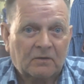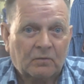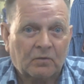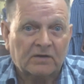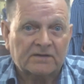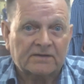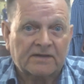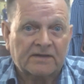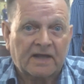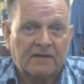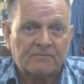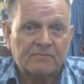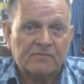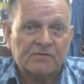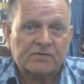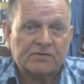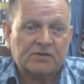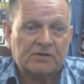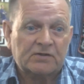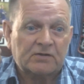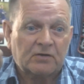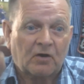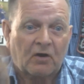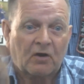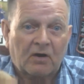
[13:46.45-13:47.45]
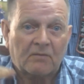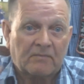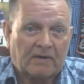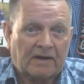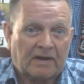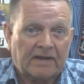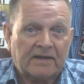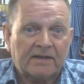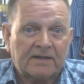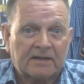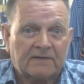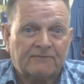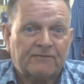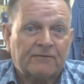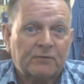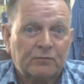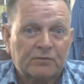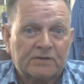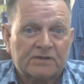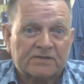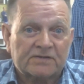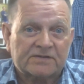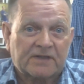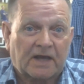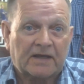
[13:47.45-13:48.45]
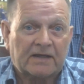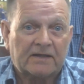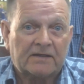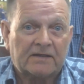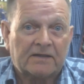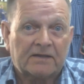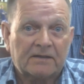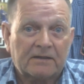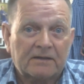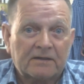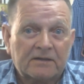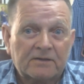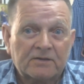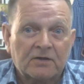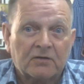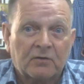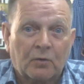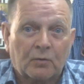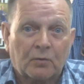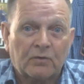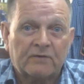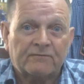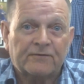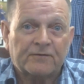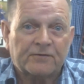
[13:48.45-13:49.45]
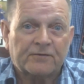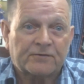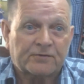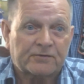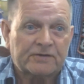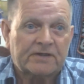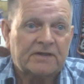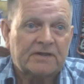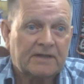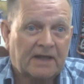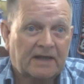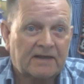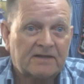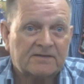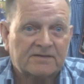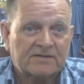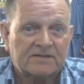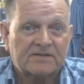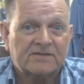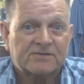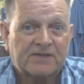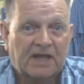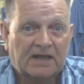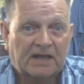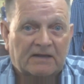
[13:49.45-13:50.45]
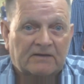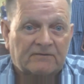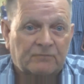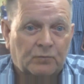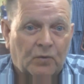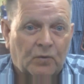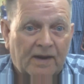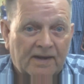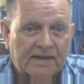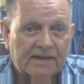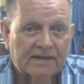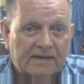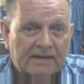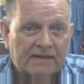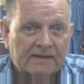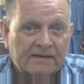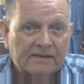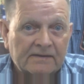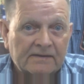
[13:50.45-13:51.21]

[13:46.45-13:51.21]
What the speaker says: What comes to your mind if you decide you're going for 3 days instead of 1?